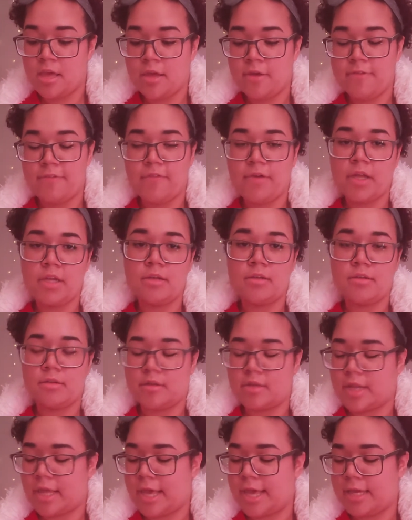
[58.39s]
fun
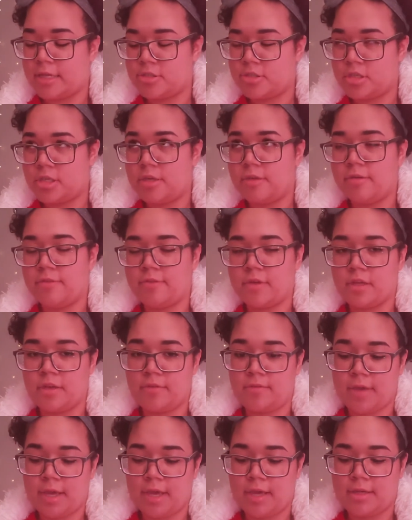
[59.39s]

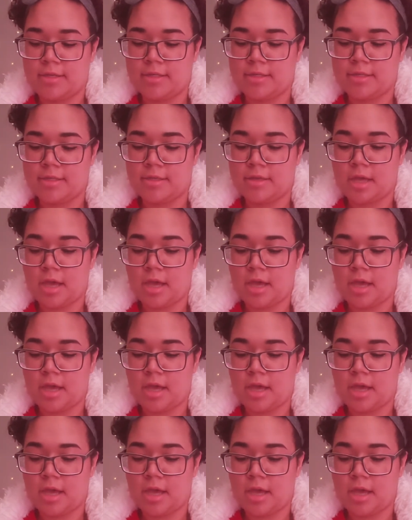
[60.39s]
fact,